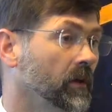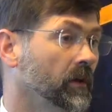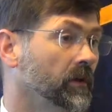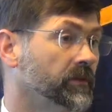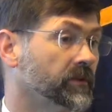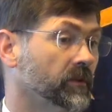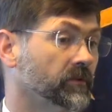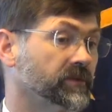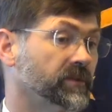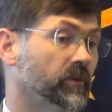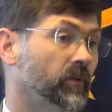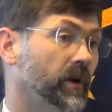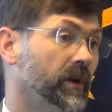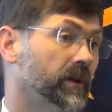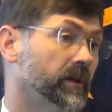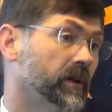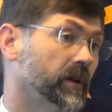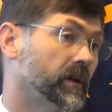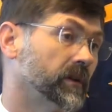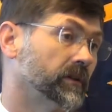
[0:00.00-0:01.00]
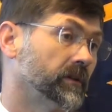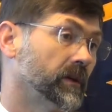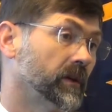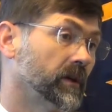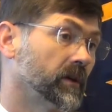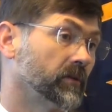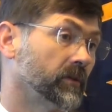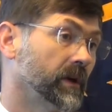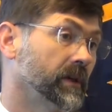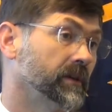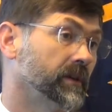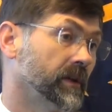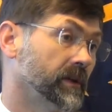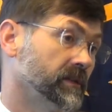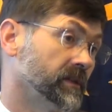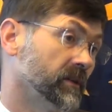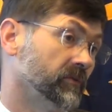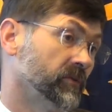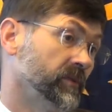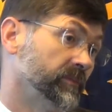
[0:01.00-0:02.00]
So, so one of the, the great things
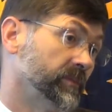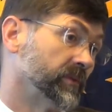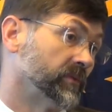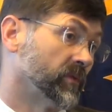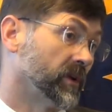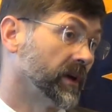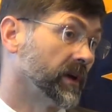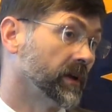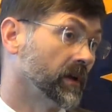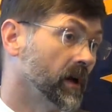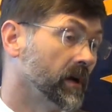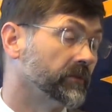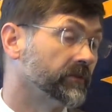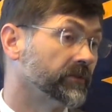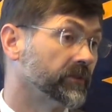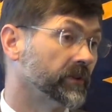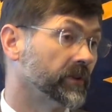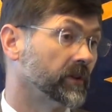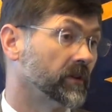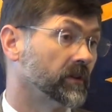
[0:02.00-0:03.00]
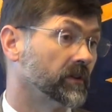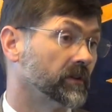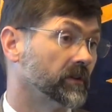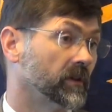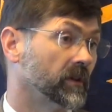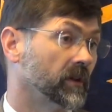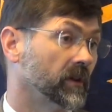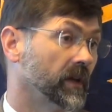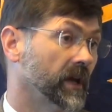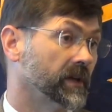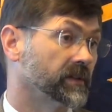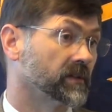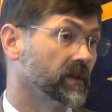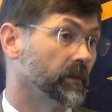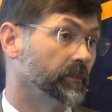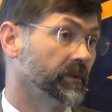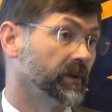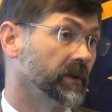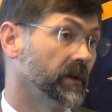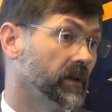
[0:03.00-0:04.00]
that we've been working on for the, the last
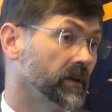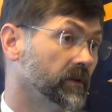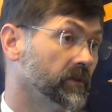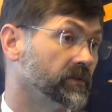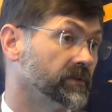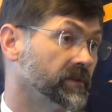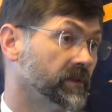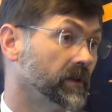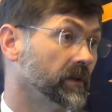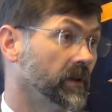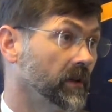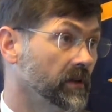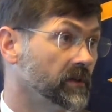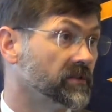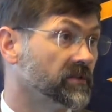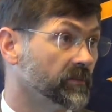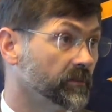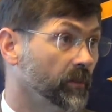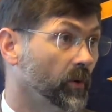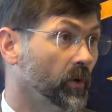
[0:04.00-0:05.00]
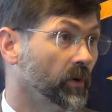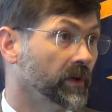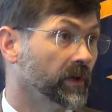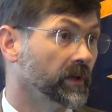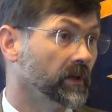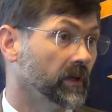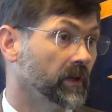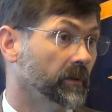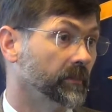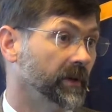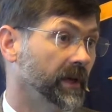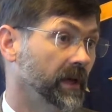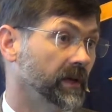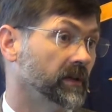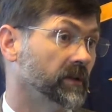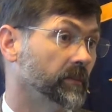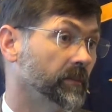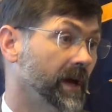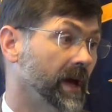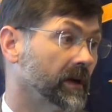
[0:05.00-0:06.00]
couple of years in supporting
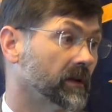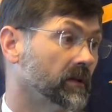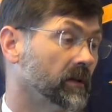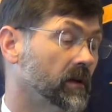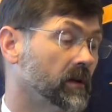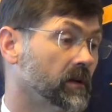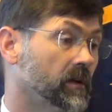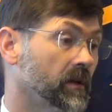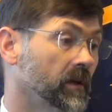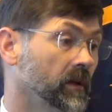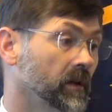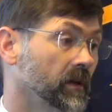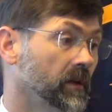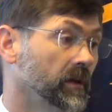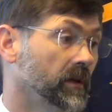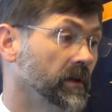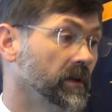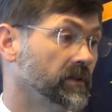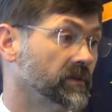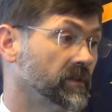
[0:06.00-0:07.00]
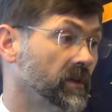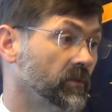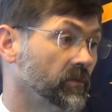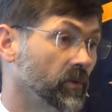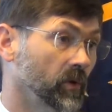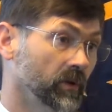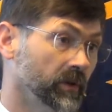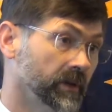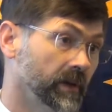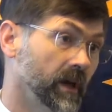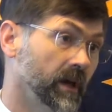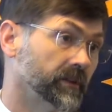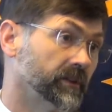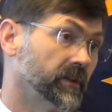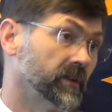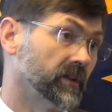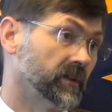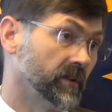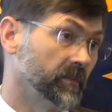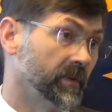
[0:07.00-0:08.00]
eliminating the backlog is uh, rolling out
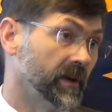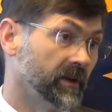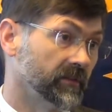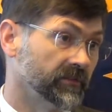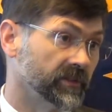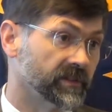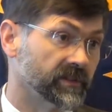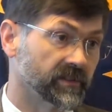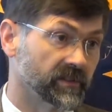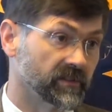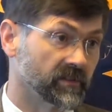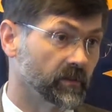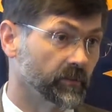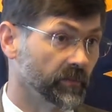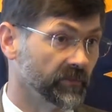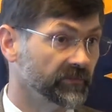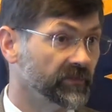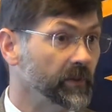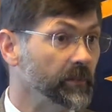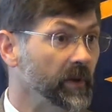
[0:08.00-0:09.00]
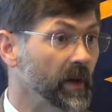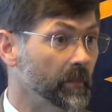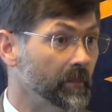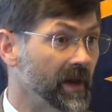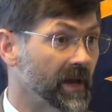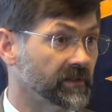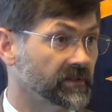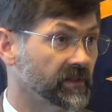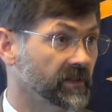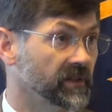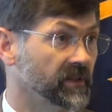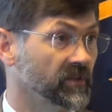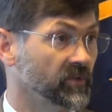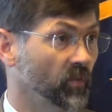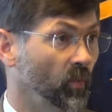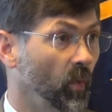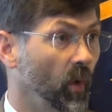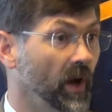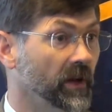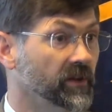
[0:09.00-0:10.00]
the, the benefit system, or VBMS. It is
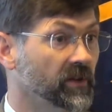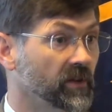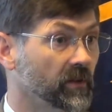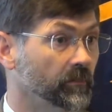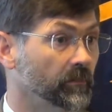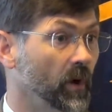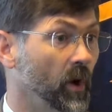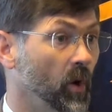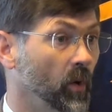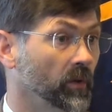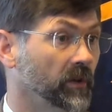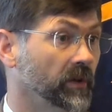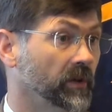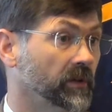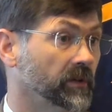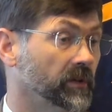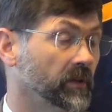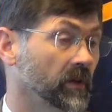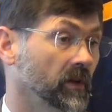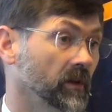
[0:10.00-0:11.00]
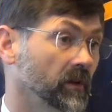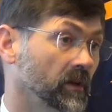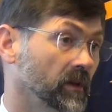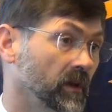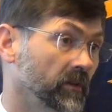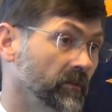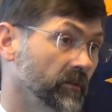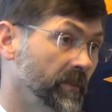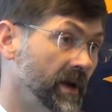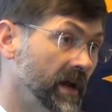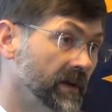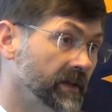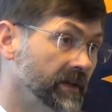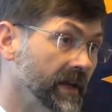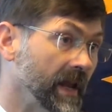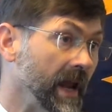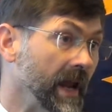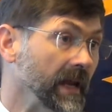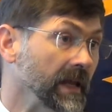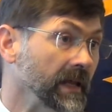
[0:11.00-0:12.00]
one component of about an
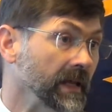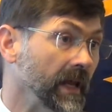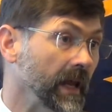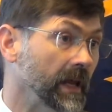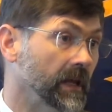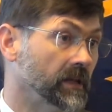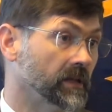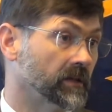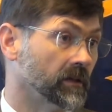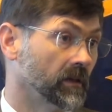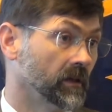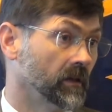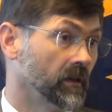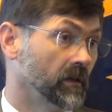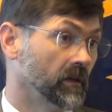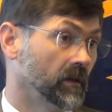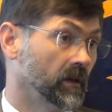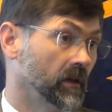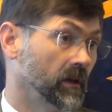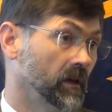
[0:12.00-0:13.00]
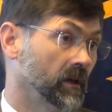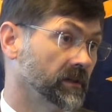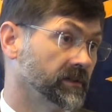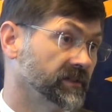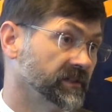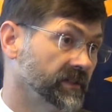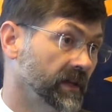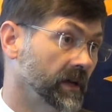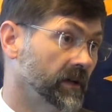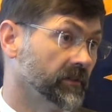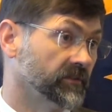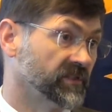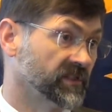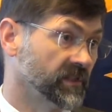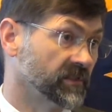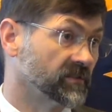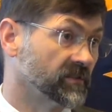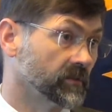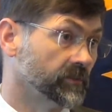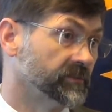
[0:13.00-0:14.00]
88 uh, set of
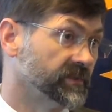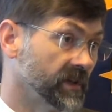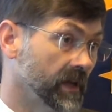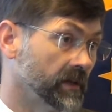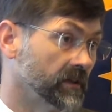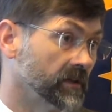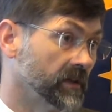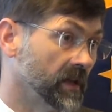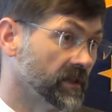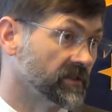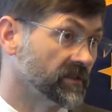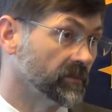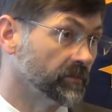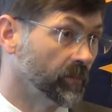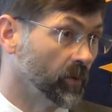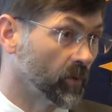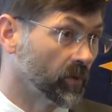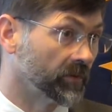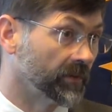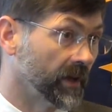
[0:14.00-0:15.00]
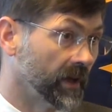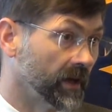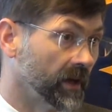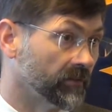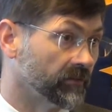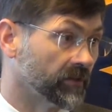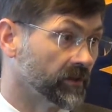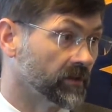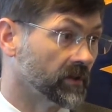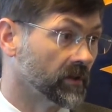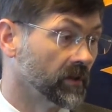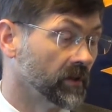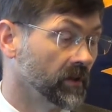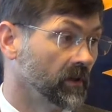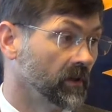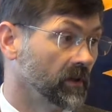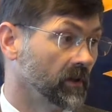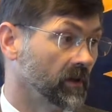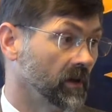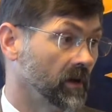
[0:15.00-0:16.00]
systems that, that support that effort.
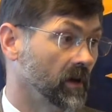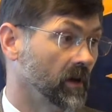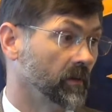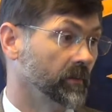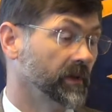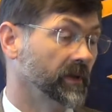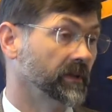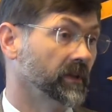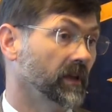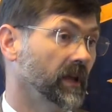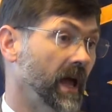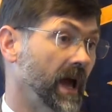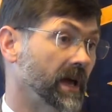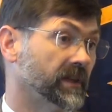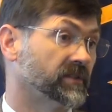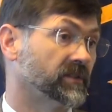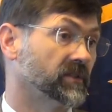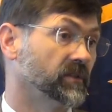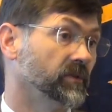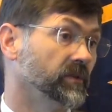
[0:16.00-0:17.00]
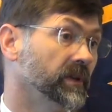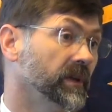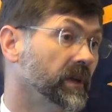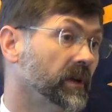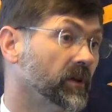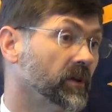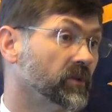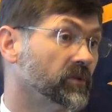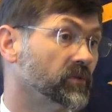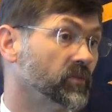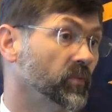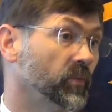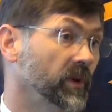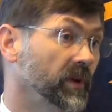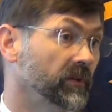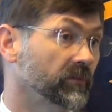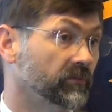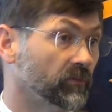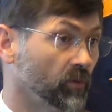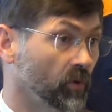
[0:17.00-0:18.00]
Uh, in the last two years,
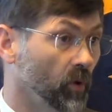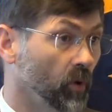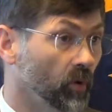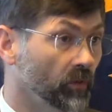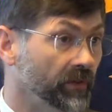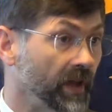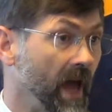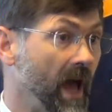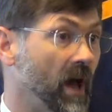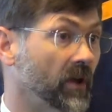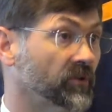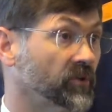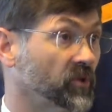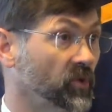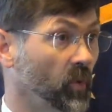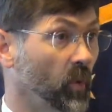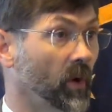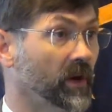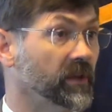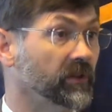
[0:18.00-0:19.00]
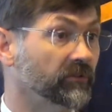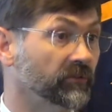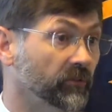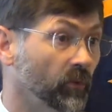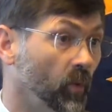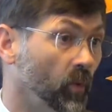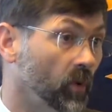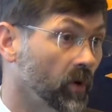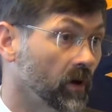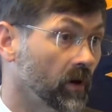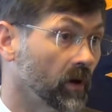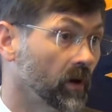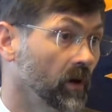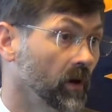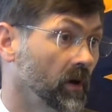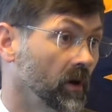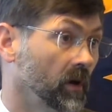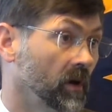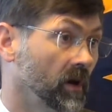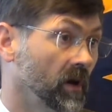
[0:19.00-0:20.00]
we've rolled out 24
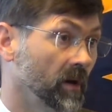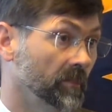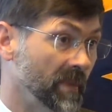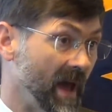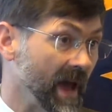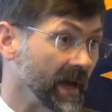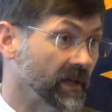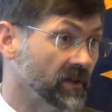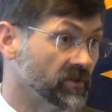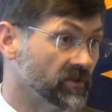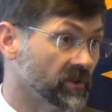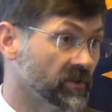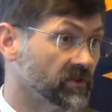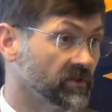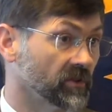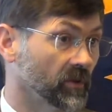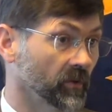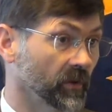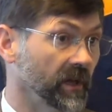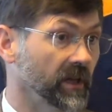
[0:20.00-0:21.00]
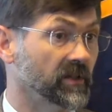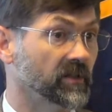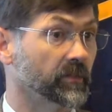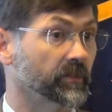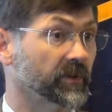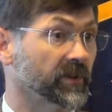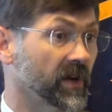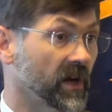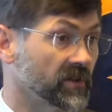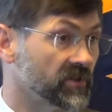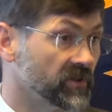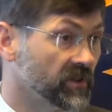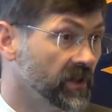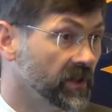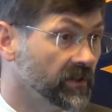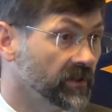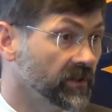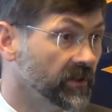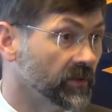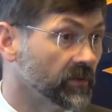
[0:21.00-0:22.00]
uh, packages, so into production,
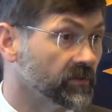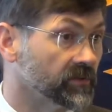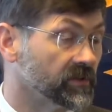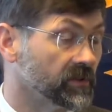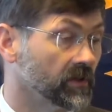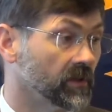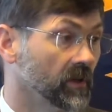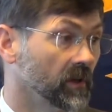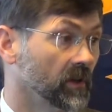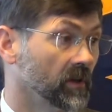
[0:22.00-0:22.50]
into use.